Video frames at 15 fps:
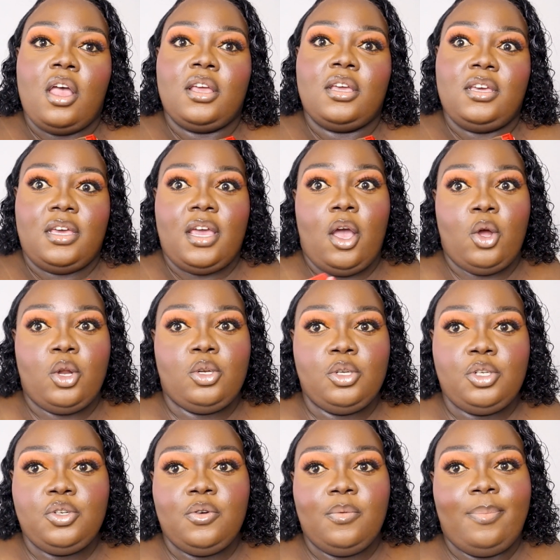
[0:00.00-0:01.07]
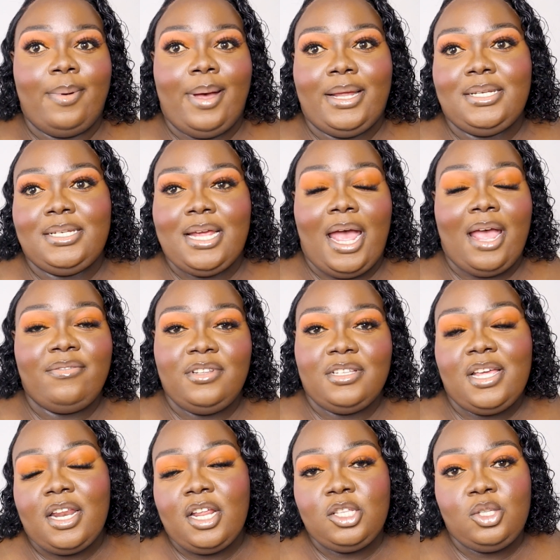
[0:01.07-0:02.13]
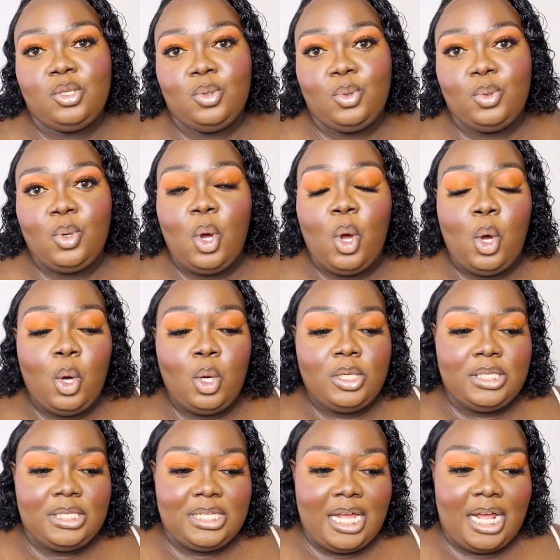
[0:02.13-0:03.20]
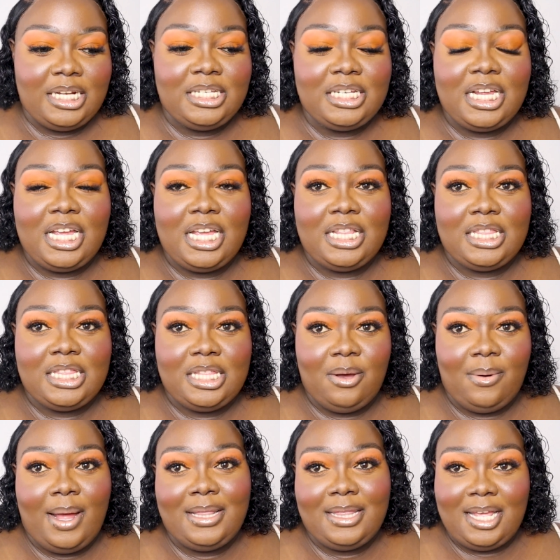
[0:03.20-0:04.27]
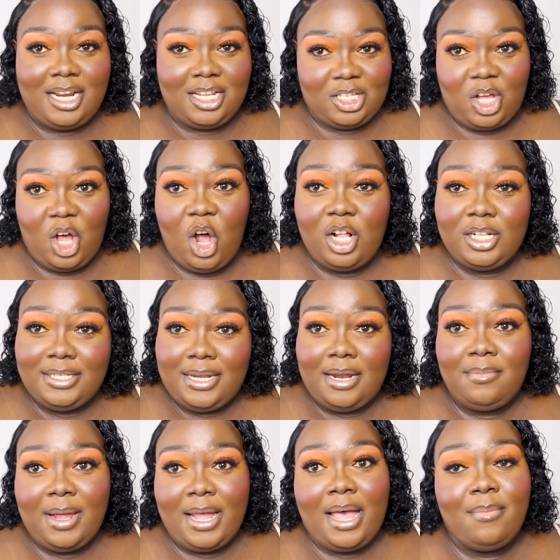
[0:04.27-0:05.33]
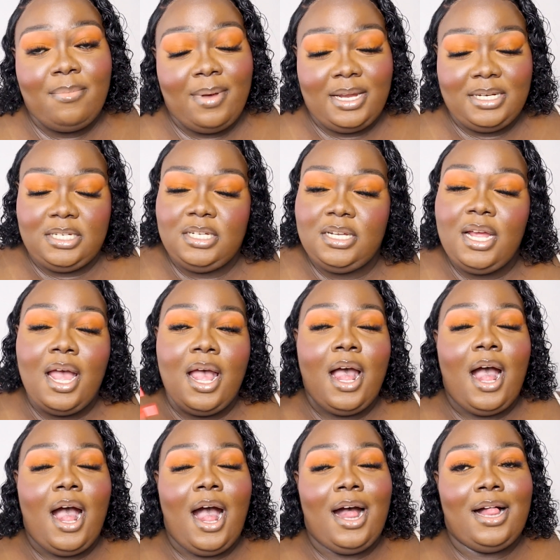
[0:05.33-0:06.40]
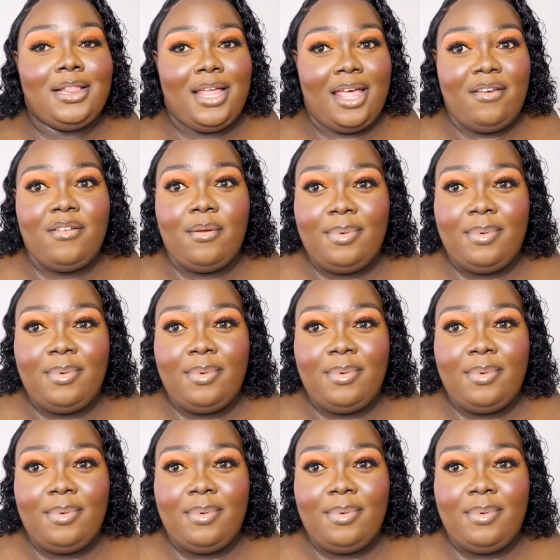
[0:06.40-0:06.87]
here on YouTube, but I've decided to start the one that is called Learn Makeup by Deigh. I'll have a